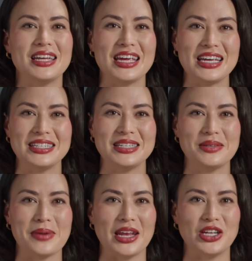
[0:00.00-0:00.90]
it easy
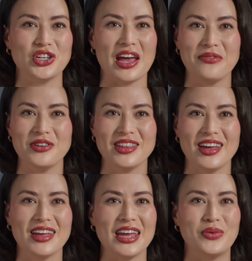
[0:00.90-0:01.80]
to manage
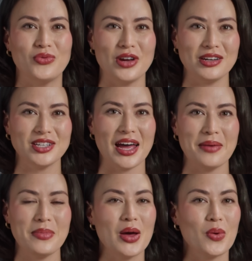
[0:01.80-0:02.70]
everything in real
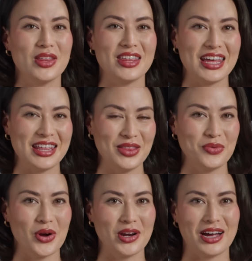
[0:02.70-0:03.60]
time within the
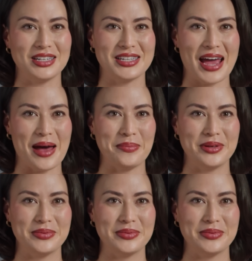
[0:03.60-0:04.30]
RØDECaster app.